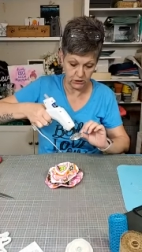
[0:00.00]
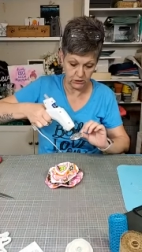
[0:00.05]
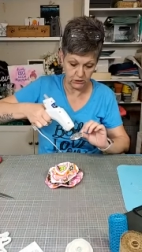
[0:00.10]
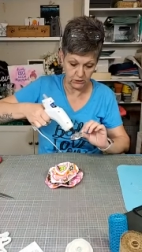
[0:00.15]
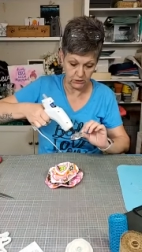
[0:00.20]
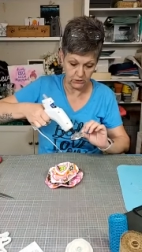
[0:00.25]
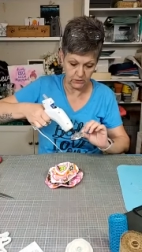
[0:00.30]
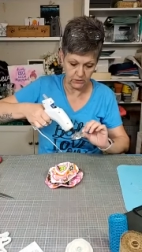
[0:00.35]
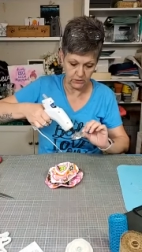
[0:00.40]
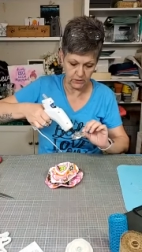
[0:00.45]

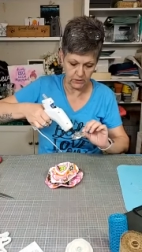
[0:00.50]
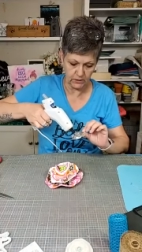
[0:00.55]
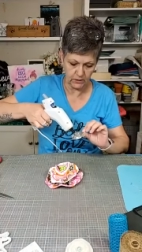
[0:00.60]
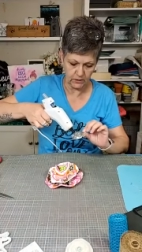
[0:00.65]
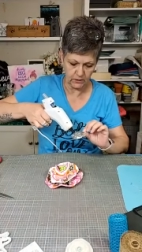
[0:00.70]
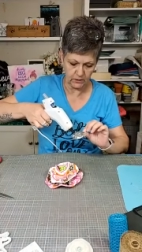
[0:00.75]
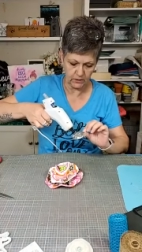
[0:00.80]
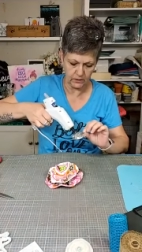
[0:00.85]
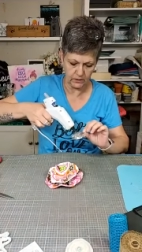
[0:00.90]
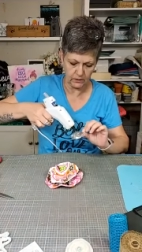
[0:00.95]
glue in
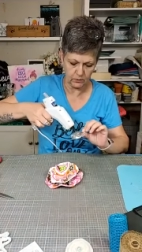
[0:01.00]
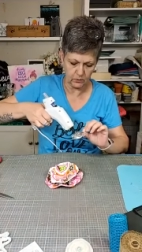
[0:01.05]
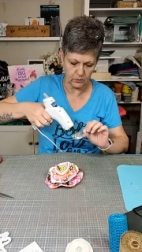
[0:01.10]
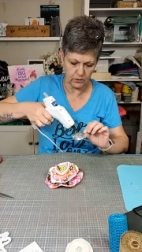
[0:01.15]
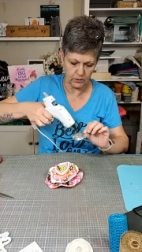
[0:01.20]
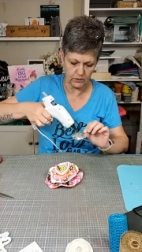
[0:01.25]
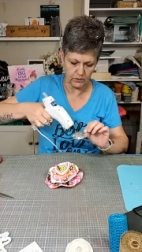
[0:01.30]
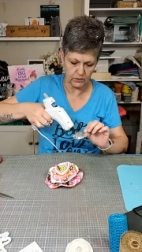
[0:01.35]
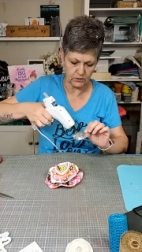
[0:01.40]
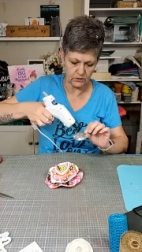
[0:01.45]
here. I
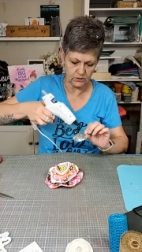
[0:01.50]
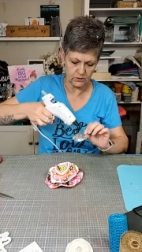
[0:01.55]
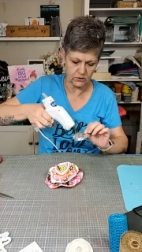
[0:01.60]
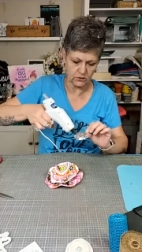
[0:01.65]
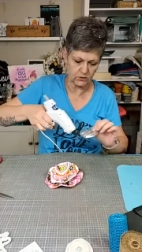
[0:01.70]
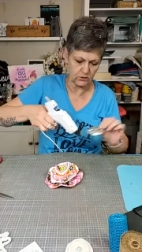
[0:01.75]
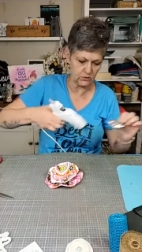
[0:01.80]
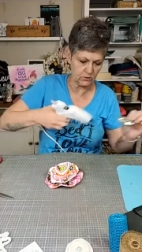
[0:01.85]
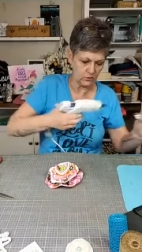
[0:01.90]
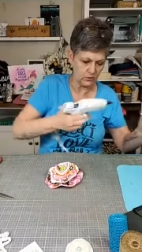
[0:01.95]
want this
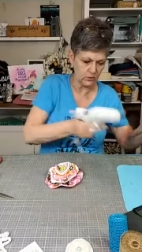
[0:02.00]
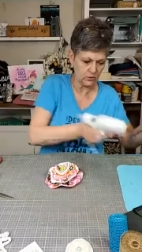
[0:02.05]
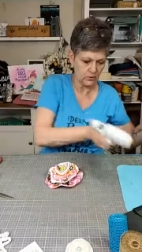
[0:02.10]
to